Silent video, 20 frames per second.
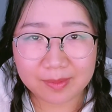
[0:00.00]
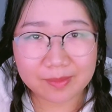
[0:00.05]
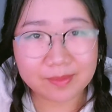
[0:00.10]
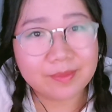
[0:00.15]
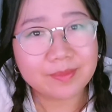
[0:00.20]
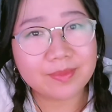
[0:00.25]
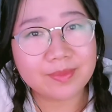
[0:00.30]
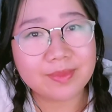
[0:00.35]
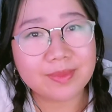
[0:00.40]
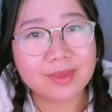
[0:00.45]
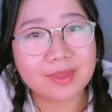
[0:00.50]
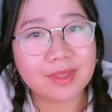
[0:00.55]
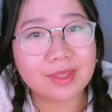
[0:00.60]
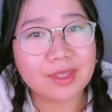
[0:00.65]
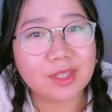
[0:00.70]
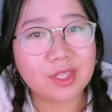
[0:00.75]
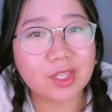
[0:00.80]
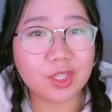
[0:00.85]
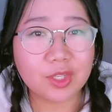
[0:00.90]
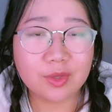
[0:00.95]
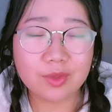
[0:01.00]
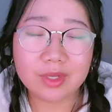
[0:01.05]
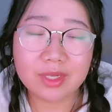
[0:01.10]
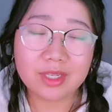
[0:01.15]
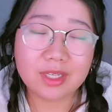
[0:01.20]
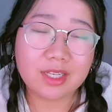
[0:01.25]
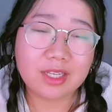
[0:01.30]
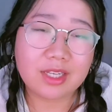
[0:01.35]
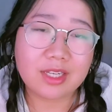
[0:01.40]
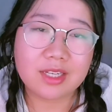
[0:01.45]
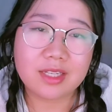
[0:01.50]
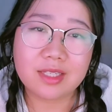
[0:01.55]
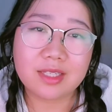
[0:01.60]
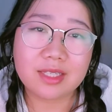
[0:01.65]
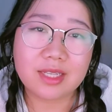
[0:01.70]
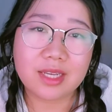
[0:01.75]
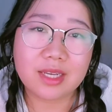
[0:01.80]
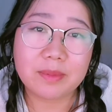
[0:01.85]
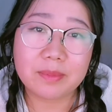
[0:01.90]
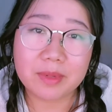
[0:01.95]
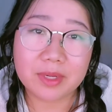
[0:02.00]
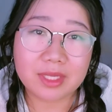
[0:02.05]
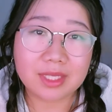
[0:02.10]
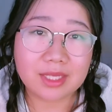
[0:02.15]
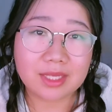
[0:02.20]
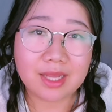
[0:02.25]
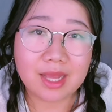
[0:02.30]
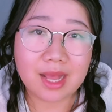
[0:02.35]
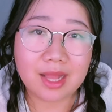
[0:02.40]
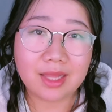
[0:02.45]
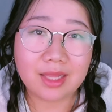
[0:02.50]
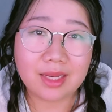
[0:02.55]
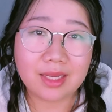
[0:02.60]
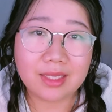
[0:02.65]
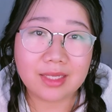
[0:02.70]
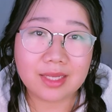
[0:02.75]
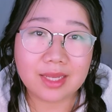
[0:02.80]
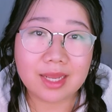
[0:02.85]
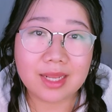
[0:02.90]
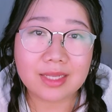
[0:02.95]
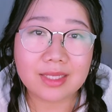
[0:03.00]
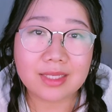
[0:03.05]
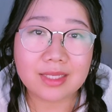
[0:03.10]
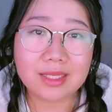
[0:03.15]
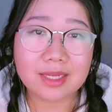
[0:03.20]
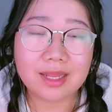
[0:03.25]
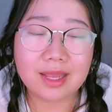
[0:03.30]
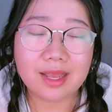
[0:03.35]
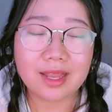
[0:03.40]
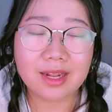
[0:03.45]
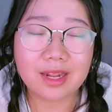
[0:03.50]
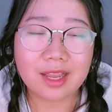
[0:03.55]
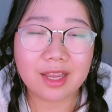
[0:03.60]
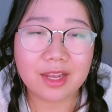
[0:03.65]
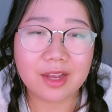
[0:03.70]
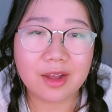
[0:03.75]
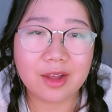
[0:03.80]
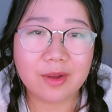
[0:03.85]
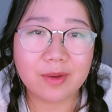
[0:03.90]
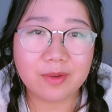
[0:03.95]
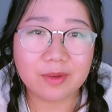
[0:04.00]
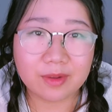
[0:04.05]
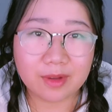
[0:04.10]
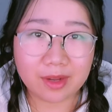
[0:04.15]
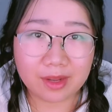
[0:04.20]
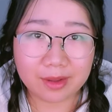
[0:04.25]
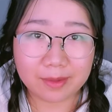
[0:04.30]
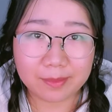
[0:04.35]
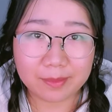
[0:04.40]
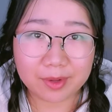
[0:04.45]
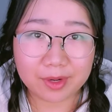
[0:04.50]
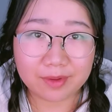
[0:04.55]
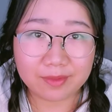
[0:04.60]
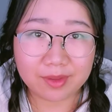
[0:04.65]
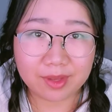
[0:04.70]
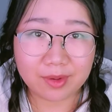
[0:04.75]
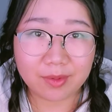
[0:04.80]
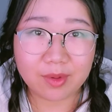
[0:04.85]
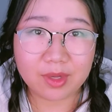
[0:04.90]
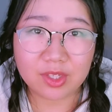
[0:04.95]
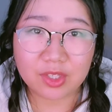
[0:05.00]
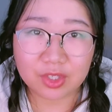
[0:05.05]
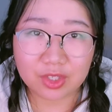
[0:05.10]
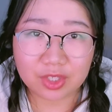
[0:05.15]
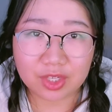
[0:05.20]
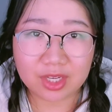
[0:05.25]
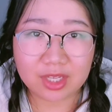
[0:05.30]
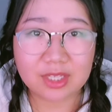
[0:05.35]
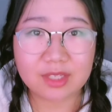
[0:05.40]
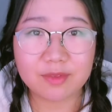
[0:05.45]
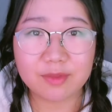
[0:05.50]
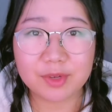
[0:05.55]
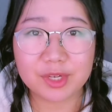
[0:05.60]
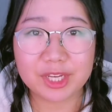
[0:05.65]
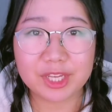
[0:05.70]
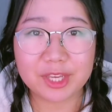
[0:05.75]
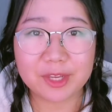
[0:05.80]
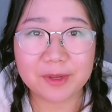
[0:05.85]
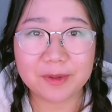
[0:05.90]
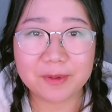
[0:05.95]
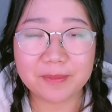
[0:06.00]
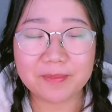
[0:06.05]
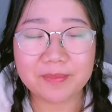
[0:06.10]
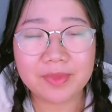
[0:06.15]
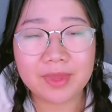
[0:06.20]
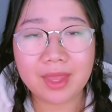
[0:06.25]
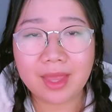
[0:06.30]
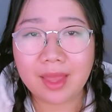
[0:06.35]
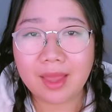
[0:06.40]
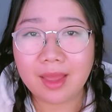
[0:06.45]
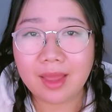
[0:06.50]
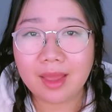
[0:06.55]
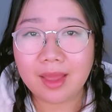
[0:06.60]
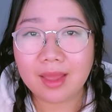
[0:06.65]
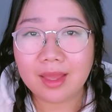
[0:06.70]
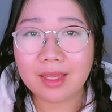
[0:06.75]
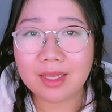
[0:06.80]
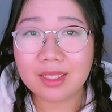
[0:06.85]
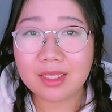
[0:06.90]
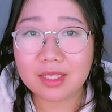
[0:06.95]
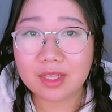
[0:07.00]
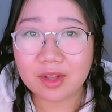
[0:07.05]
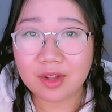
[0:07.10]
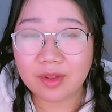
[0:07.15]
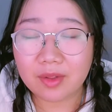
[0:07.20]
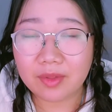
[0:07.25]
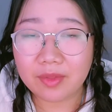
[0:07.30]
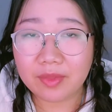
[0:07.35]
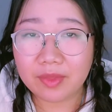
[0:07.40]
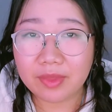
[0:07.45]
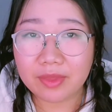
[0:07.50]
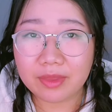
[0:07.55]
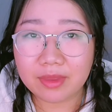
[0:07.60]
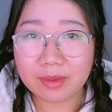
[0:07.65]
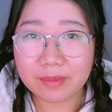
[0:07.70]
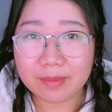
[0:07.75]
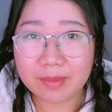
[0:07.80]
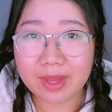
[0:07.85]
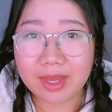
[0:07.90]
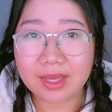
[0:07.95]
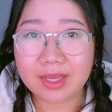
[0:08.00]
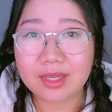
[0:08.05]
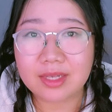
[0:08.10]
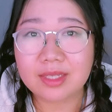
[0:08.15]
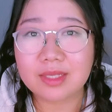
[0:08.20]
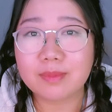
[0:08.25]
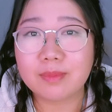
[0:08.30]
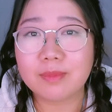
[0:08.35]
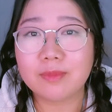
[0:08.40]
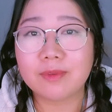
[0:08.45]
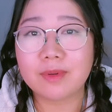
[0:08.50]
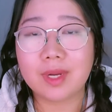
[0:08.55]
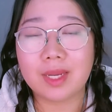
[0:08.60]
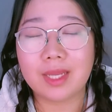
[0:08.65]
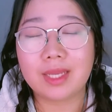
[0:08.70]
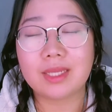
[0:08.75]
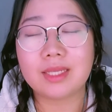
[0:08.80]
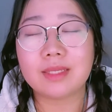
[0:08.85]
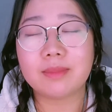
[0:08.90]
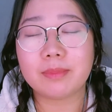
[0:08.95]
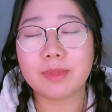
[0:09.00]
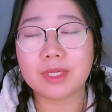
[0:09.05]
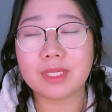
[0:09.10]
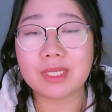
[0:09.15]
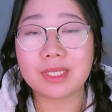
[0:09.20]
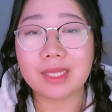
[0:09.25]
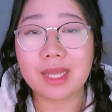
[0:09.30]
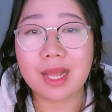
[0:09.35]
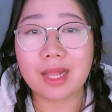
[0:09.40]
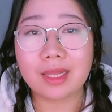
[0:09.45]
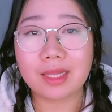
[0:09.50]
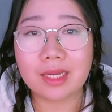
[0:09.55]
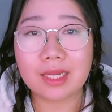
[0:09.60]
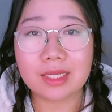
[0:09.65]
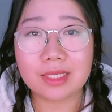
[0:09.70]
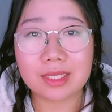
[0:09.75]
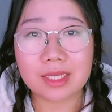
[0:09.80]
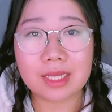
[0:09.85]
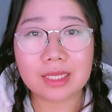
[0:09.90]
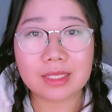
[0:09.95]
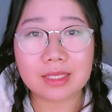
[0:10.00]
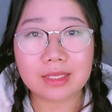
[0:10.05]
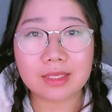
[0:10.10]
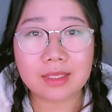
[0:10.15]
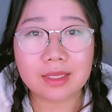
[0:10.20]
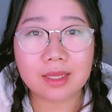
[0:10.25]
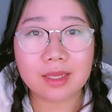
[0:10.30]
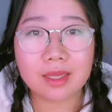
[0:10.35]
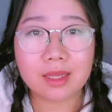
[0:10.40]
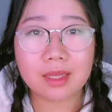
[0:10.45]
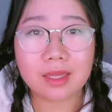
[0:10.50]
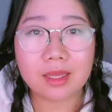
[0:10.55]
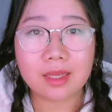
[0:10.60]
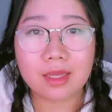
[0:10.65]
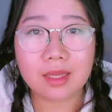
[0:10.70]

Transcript: welcome. You are here to take a personality test, and I got a perfect one just for you. It's called the Myers-Briggs Personality Test.